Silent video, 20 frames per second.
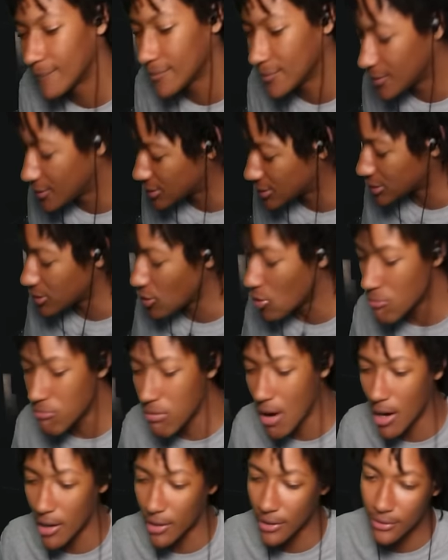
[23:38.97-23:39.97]
Slow
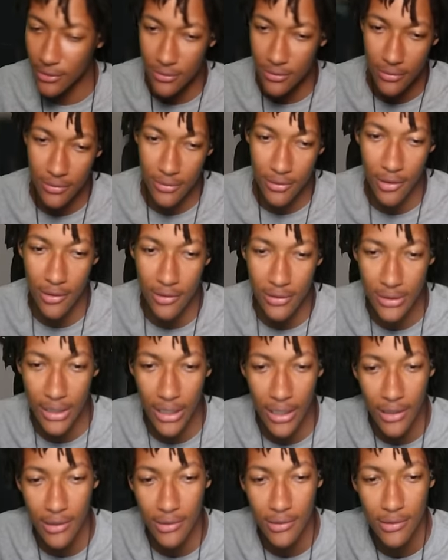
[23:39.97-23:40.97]
burning. You know what I'm
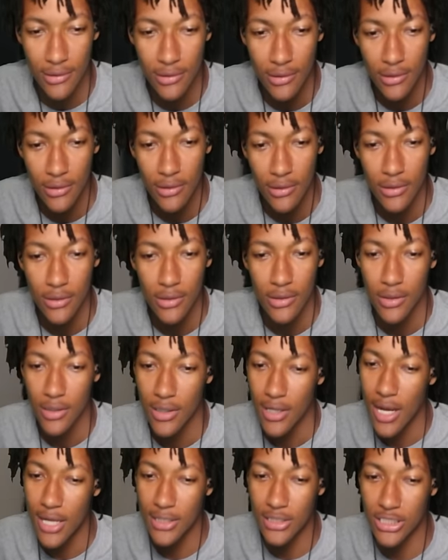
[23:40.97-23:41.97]
saying?
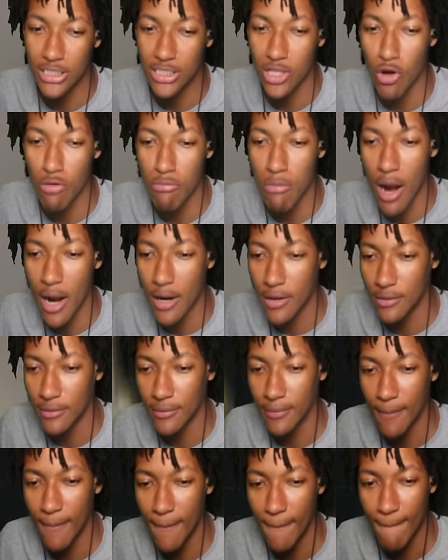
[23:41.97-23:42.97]
It's a slow burner.
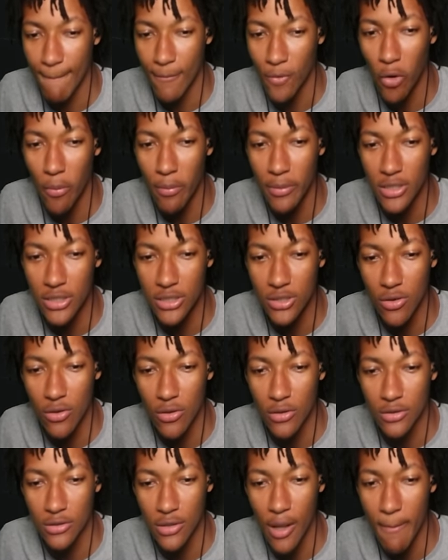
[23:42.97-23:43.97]
Open these
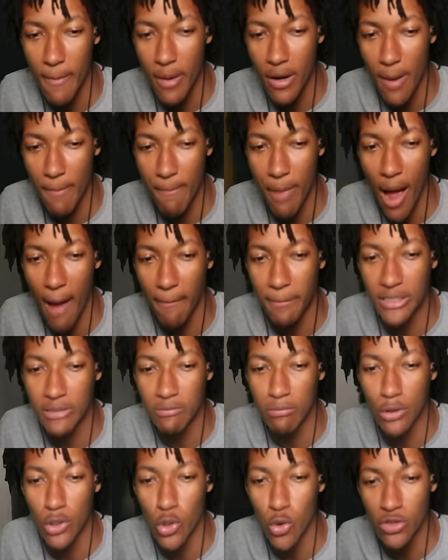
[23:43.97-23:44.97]
doors. I'm about to pop these
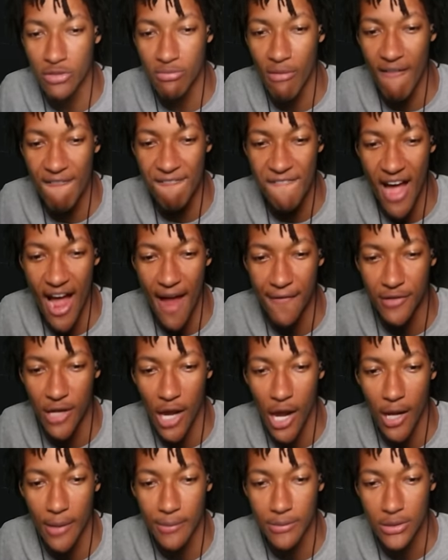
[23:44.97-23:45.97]
balloons about five
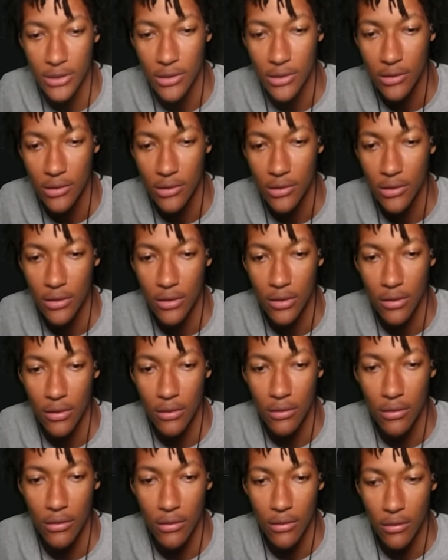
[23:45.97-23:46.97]
times.
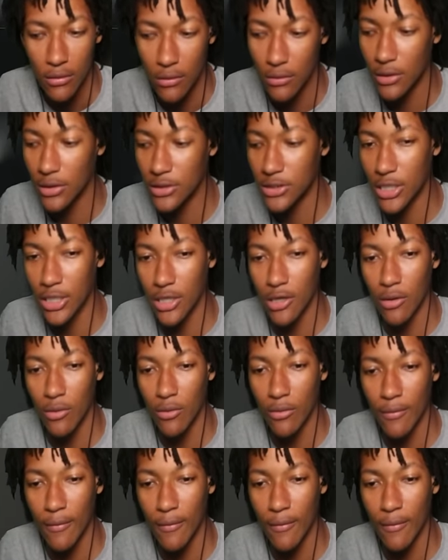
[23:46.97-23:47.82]
Let's get going.